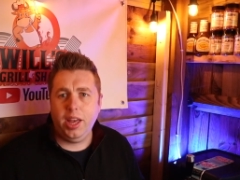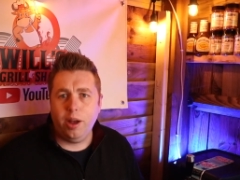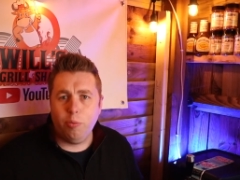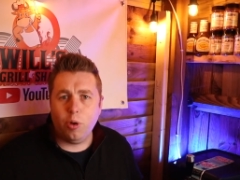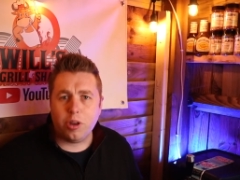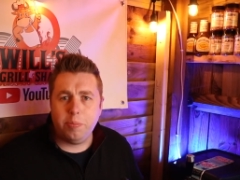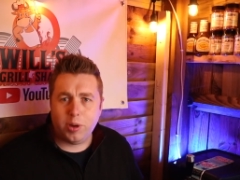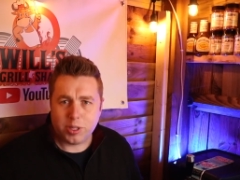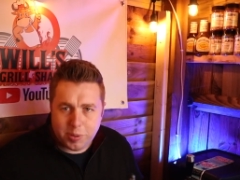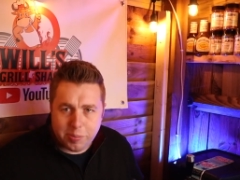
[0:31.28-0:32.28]
and what could
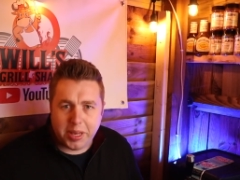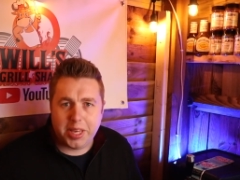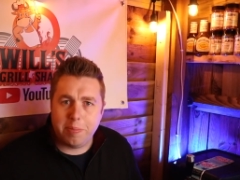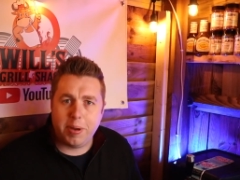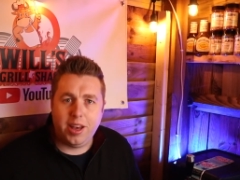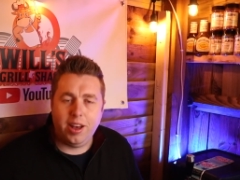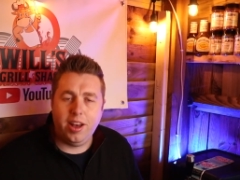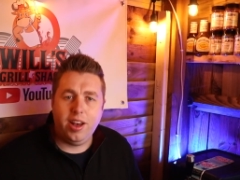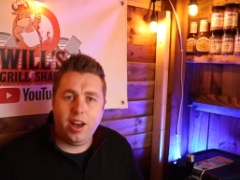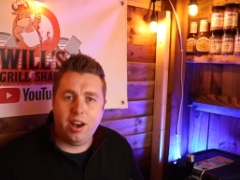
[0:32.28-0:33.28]
possibly make it better
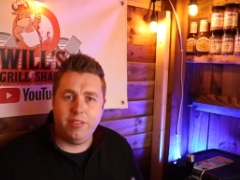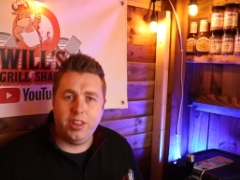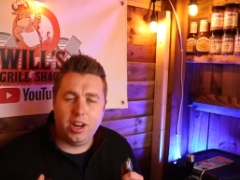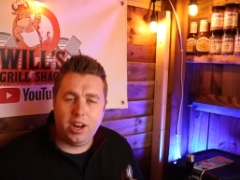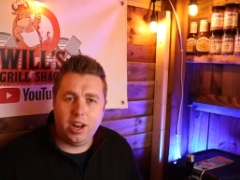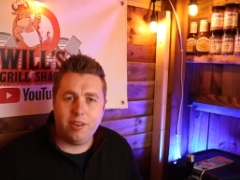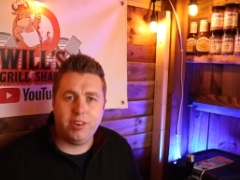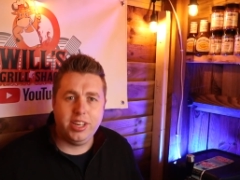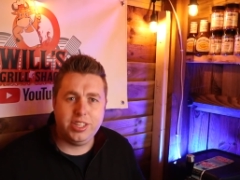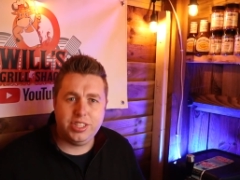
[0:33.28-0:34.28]
other than a
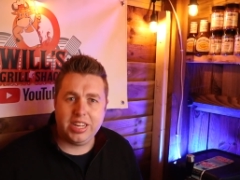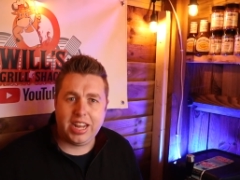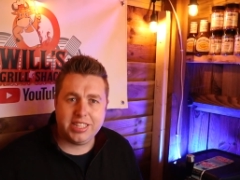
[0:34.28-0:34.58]
lovely Jack